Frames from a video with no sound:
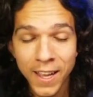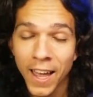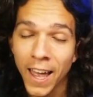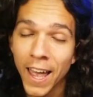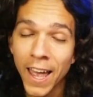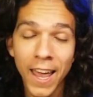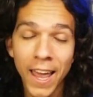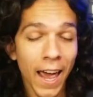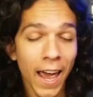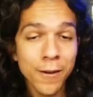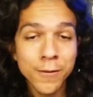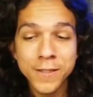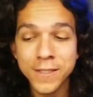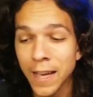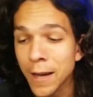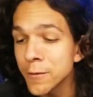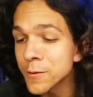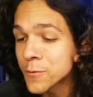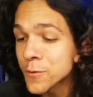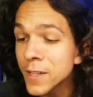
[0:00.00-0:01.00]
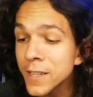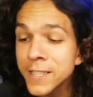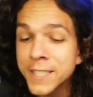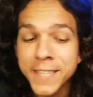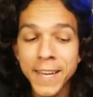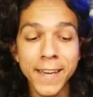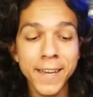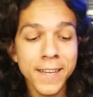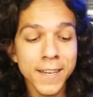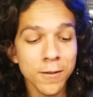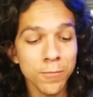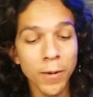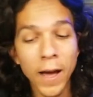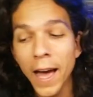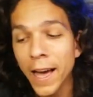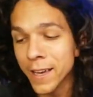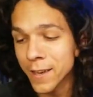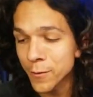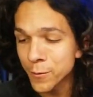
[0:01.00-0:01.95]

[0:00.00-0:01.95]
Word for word: And I was I was really taken aback.